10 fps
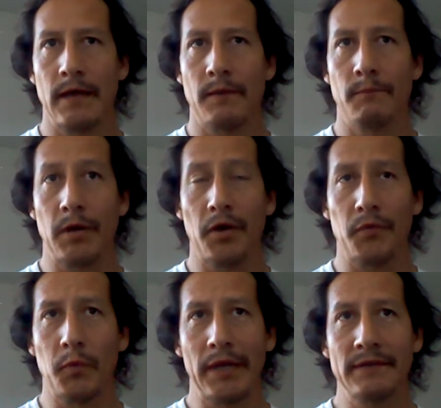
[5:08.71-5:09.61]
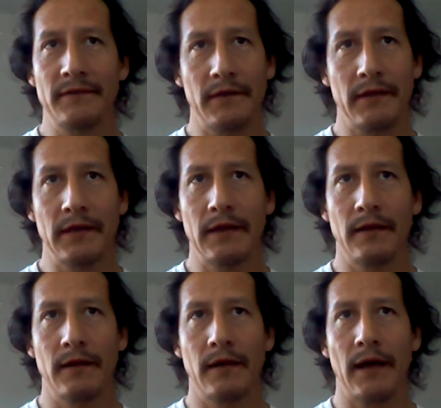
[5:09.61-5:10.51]
Because we can see,
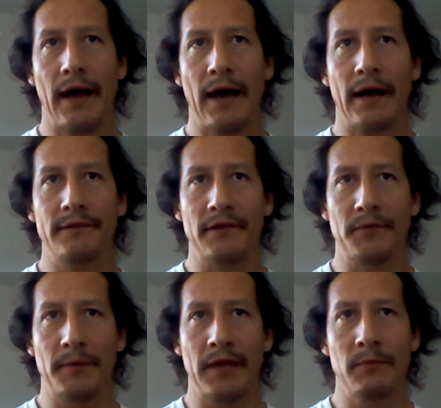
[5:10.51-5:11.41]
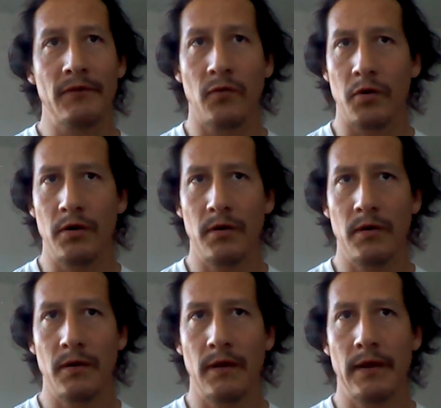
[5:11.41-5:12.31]
as explained before,
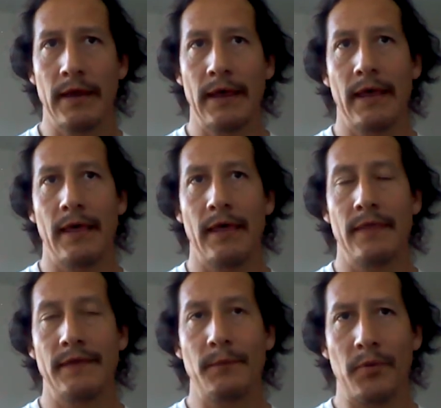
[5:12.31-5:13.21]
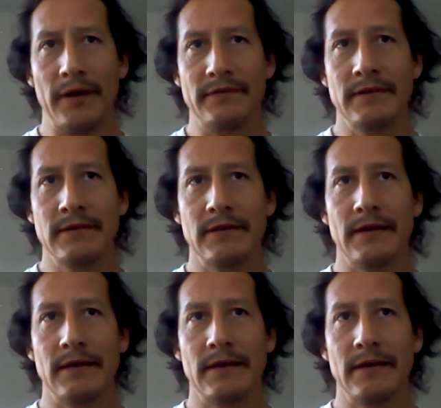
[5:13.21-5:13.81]
that the present,